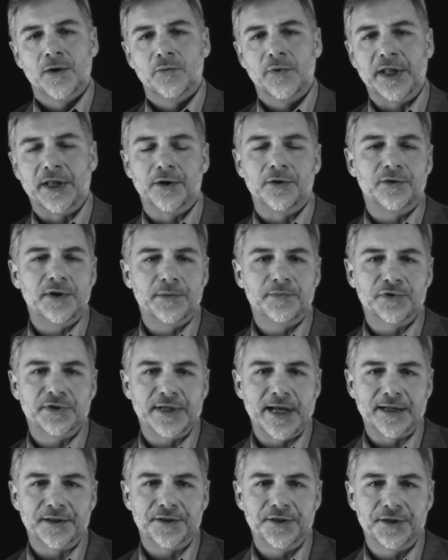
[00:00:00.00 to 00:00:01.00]
We can only
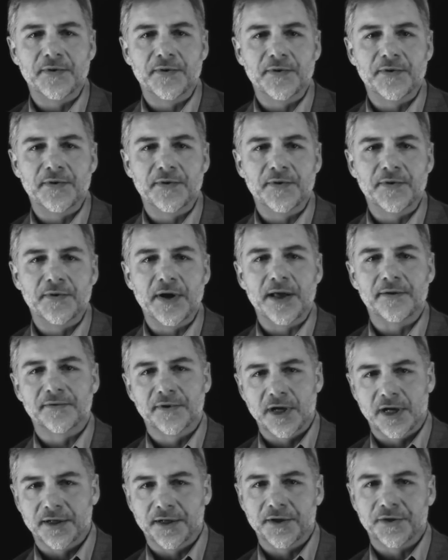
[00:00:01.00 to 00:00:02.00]
protect children if we have
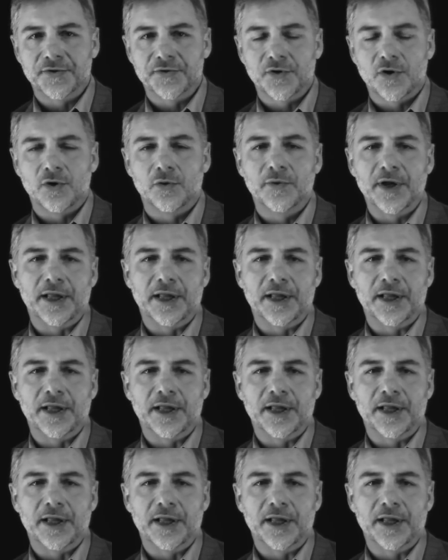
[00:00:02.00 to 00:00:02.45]
gun control.